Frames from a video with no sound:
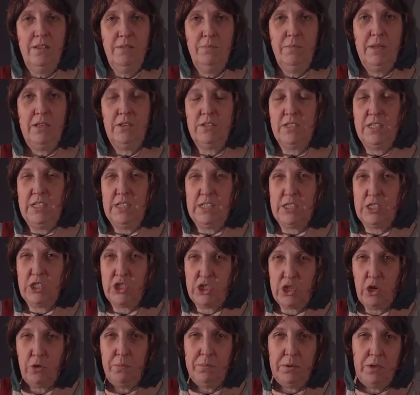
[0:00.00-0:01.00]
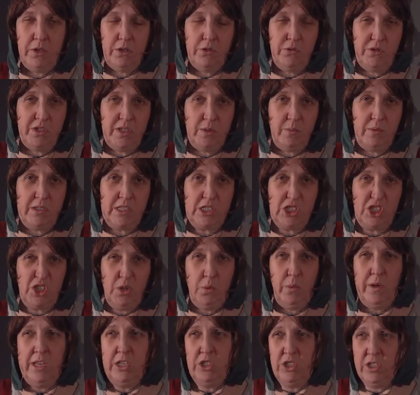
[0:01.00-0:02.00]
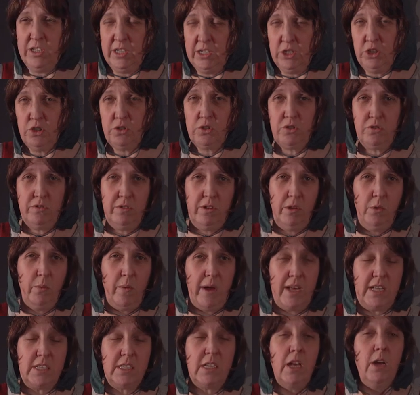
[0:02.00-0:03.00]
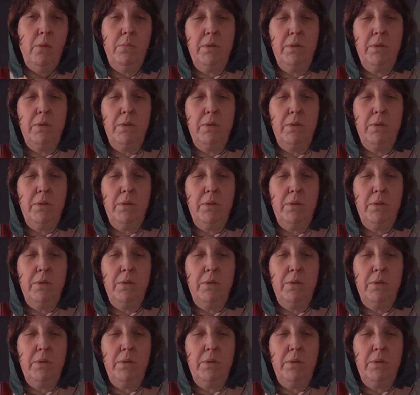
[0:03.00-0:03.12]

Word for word: because it's so polluted with sewage and industrial waste.